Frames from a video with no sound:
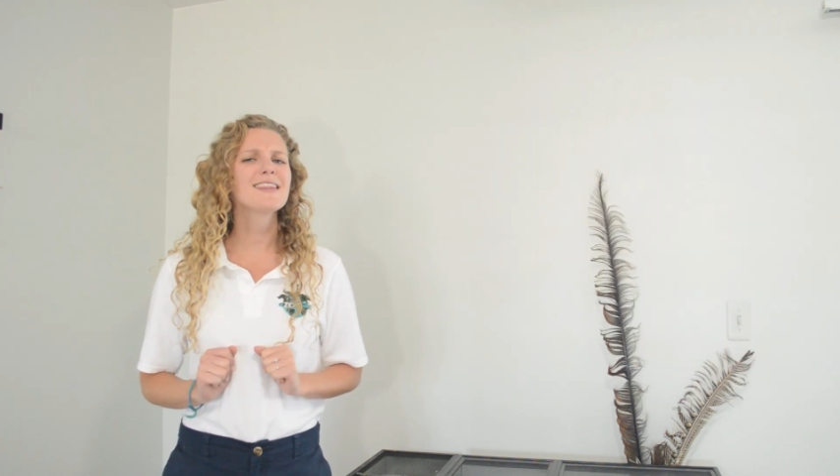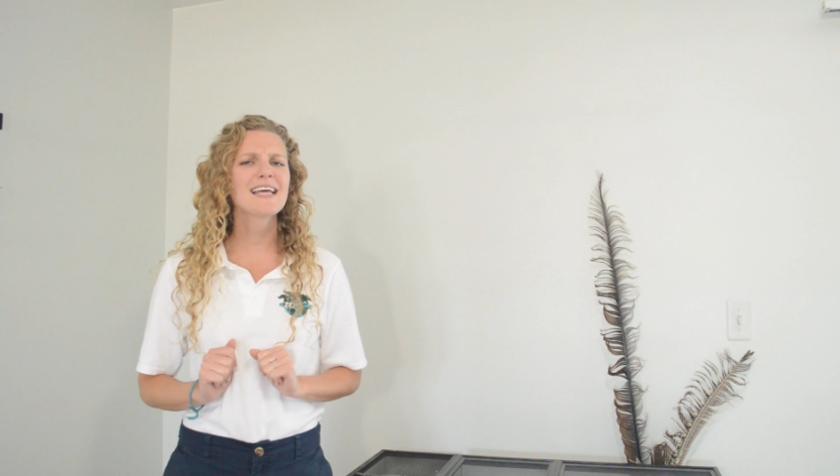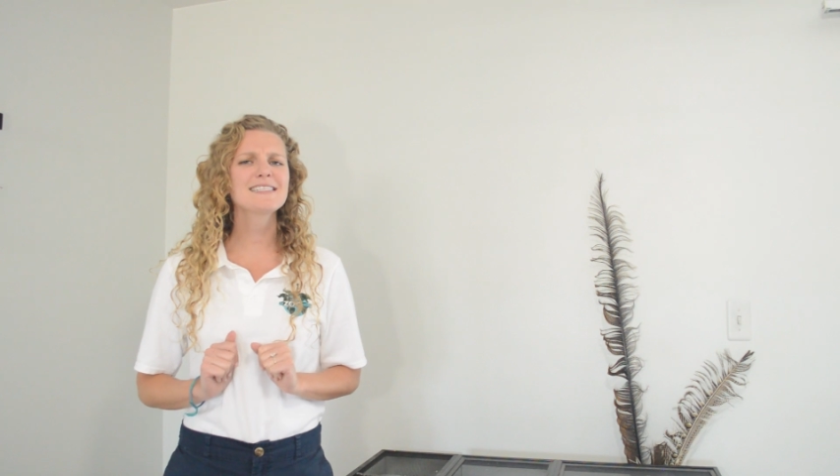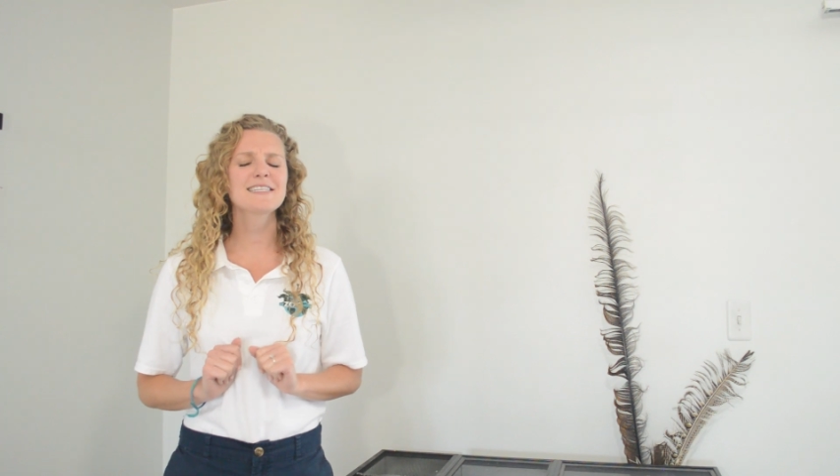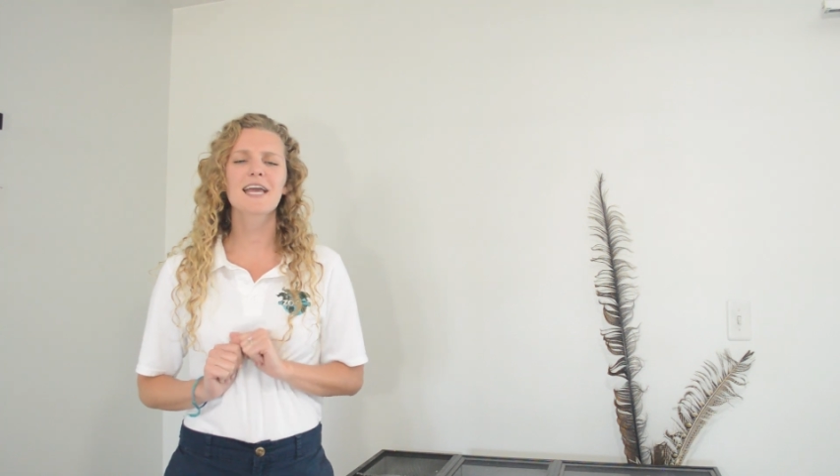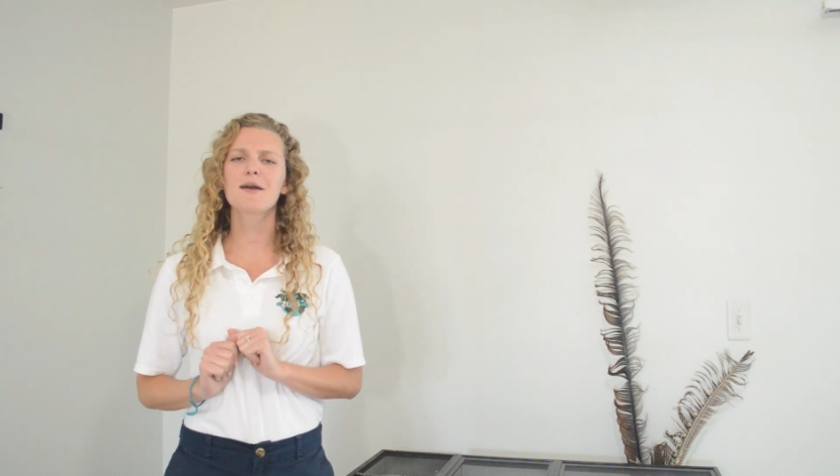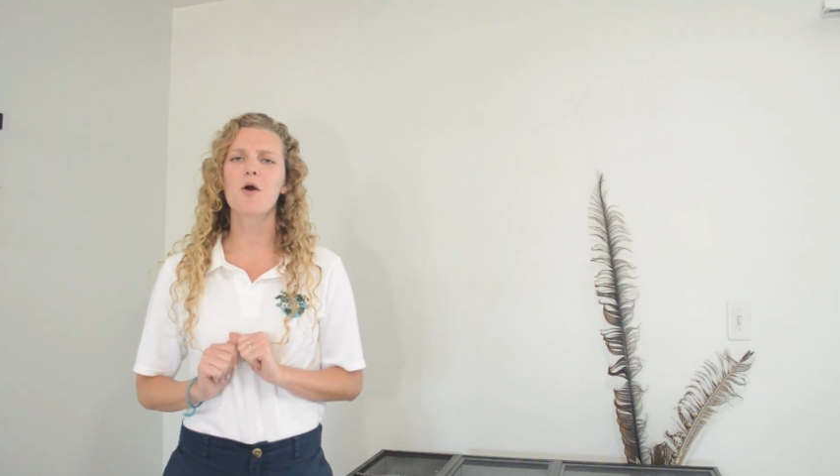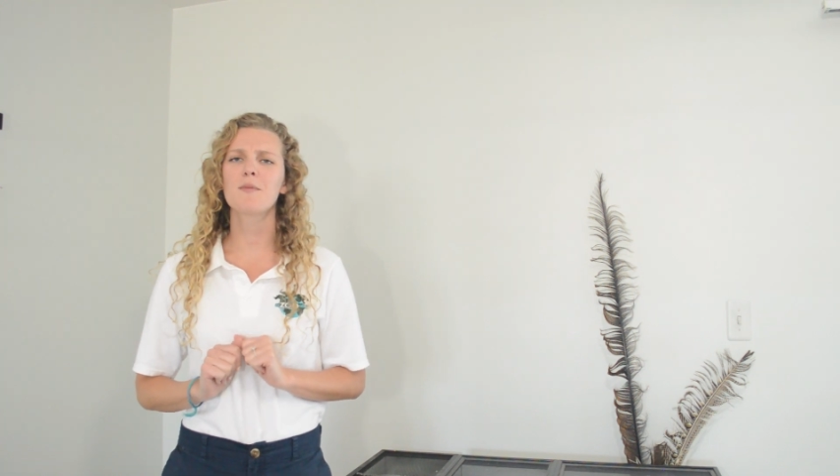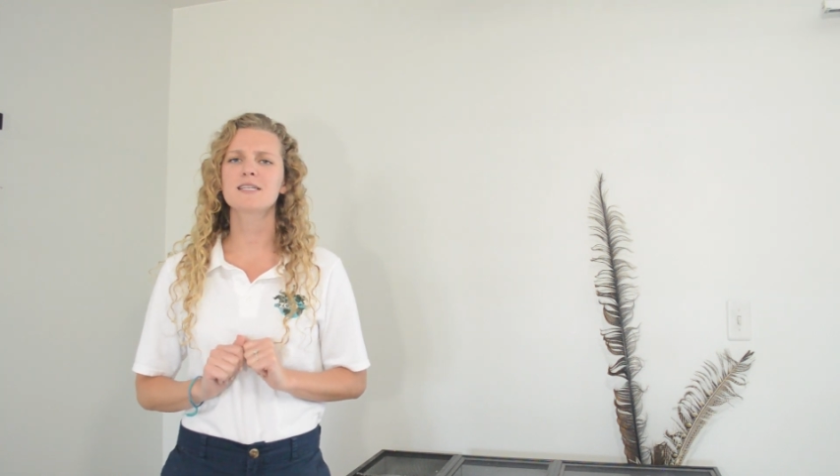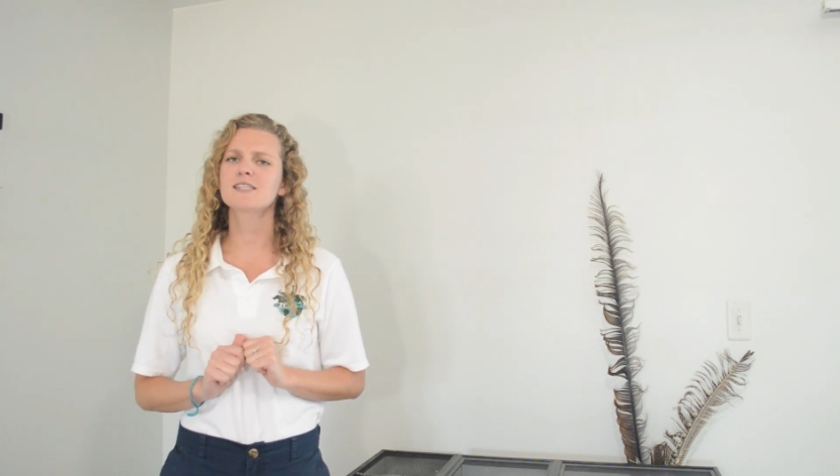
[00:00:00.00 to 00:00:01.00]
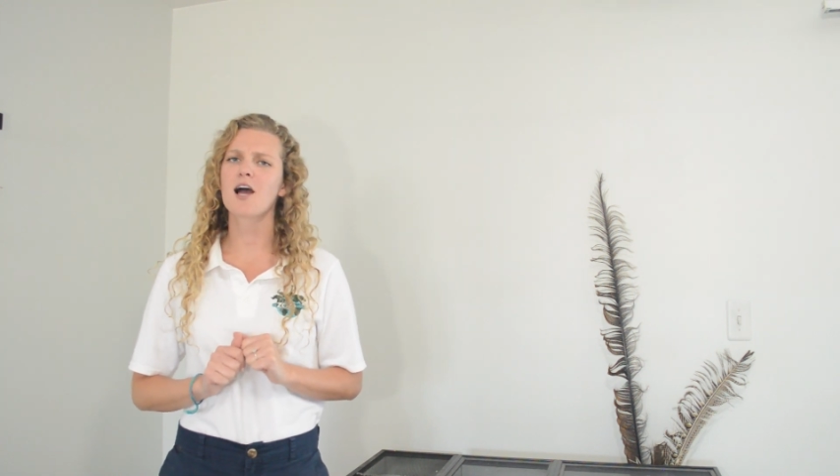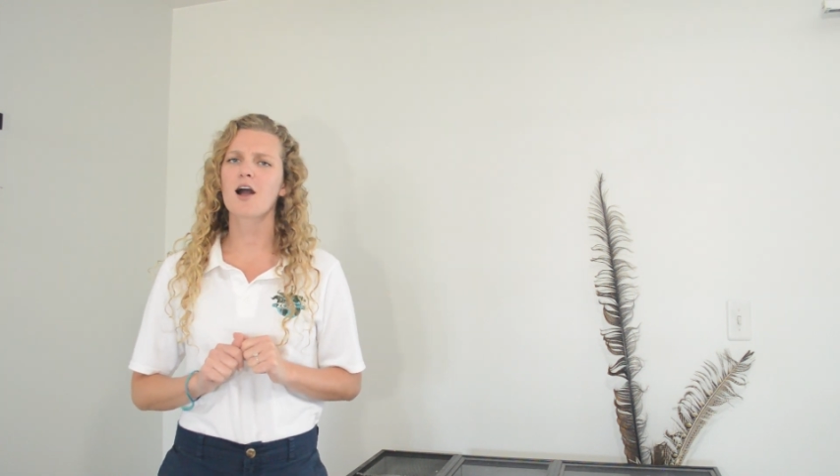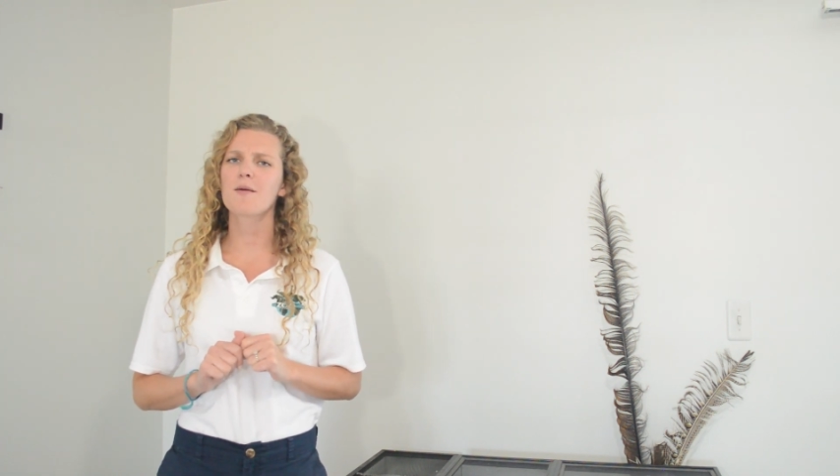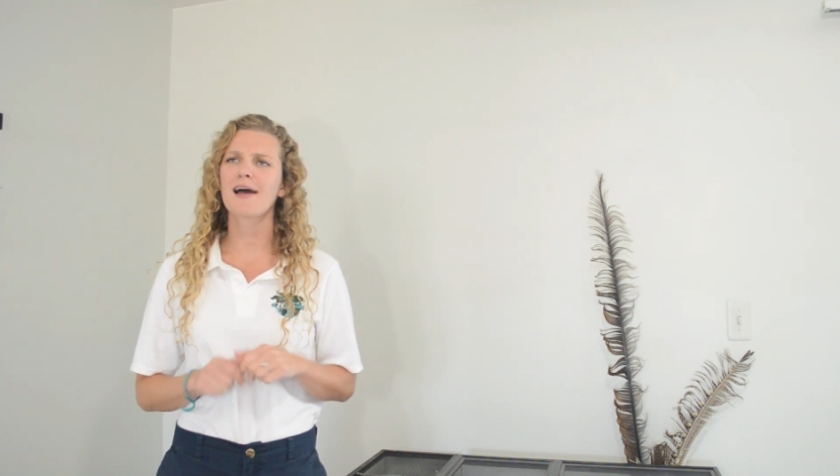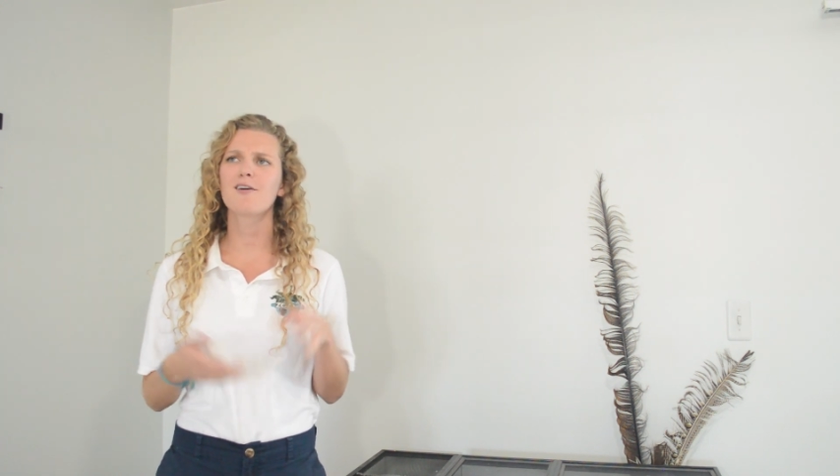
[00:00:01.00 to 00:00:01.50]
let's take a moment to
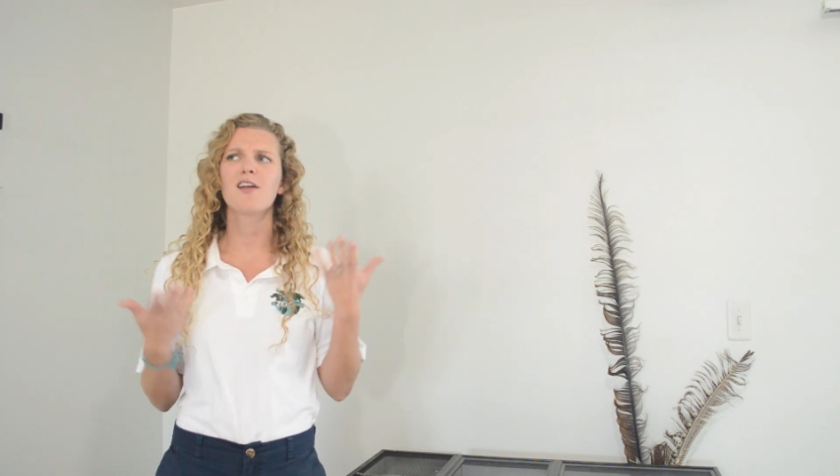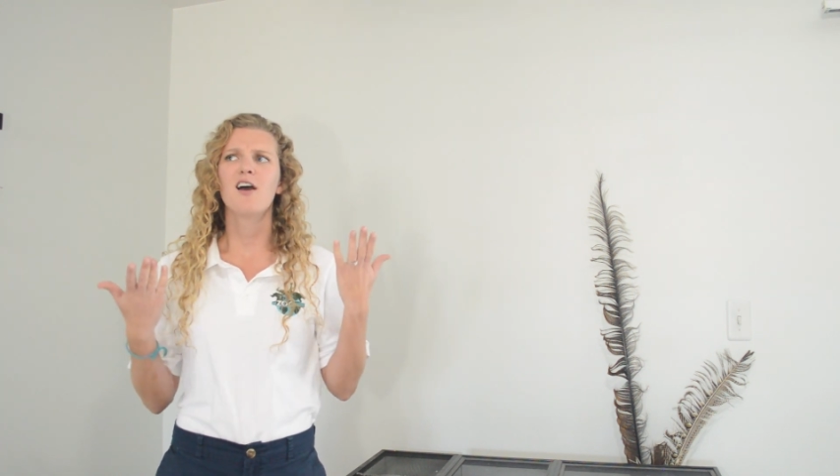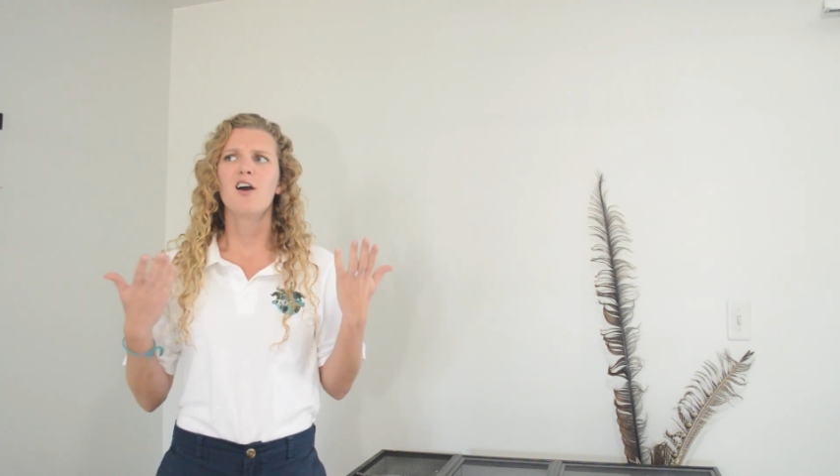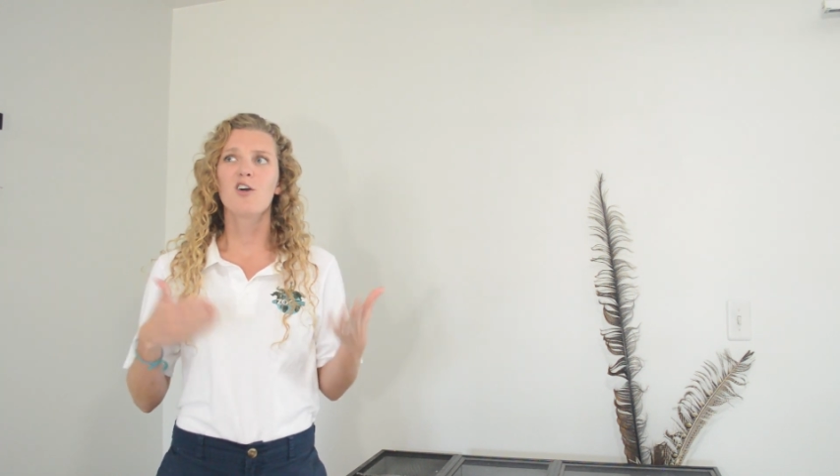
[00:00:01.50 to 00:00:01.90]
talk about